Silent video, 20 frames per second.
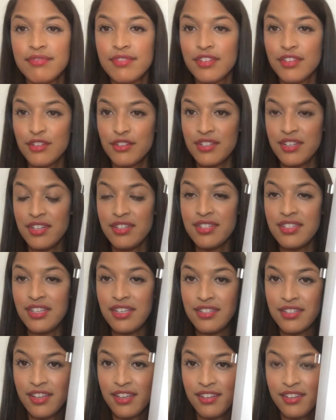the student
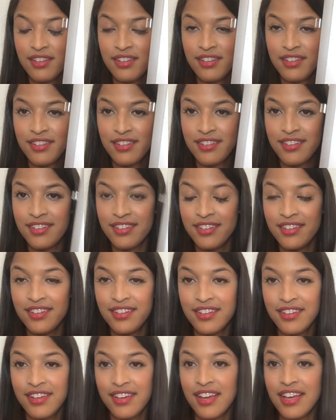sees it,
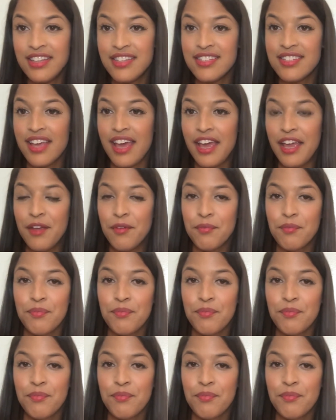and say,